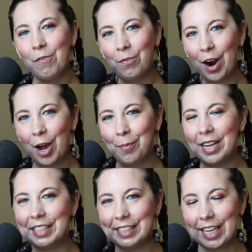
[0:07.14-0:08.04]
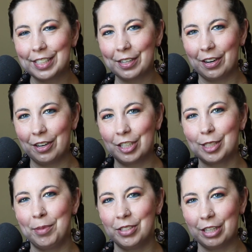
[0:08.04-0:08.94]
from Desert
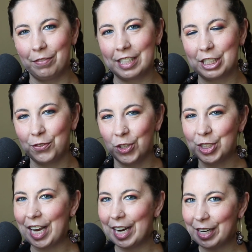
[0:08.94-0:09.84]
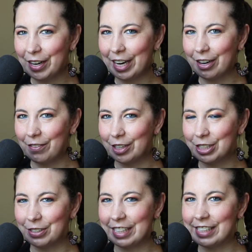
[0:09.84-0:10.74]
Hearts Music Festival 10-year
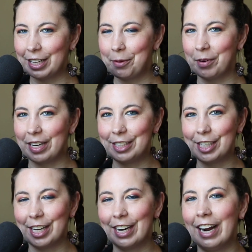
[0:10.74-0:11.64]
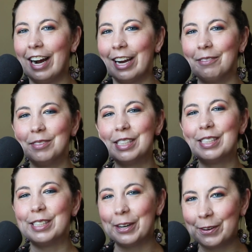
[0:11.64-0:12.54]
anniversary celebration. I am
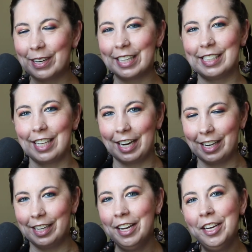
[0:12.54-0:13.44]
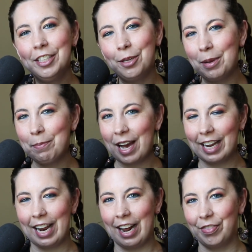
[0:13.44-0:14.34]
so excited to be
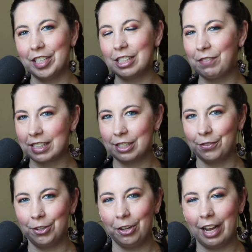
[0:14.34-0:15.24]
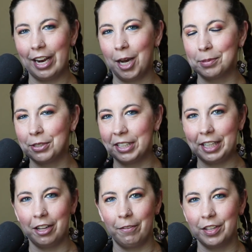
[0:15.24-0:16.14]
back at this festival. I
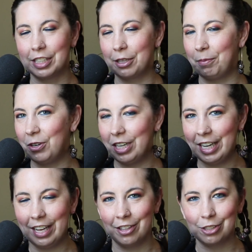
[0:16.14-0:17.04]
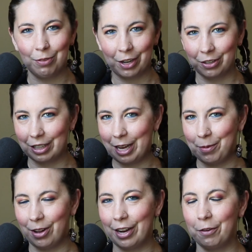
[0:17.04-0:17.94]
absolutely love this community, this record
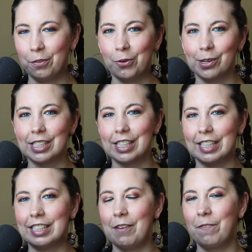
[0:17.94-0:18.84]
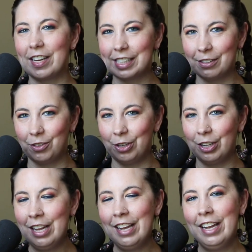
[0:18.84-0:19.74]
label, and of course, this
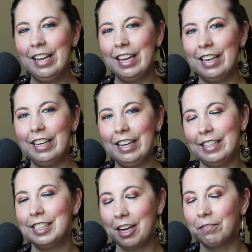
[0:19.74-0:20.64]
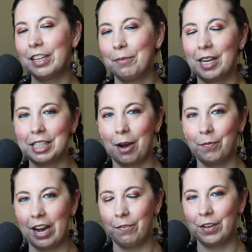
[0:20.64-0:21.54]
festival. It is definitely in my
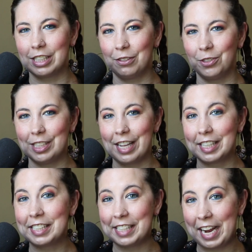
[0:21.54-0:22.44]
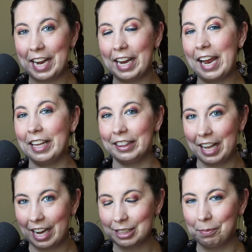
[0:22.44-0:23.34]
top 5 festivals, and that's saying a
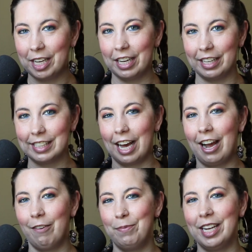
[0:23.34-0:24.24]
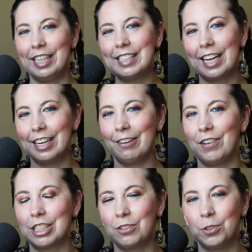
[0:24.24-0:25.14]
lot because I've been attending
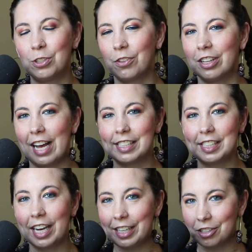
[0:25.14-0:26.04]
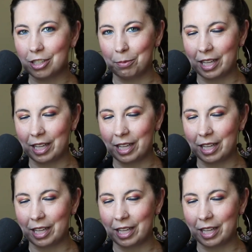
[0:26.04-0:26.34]
festivals for the last 10 years of my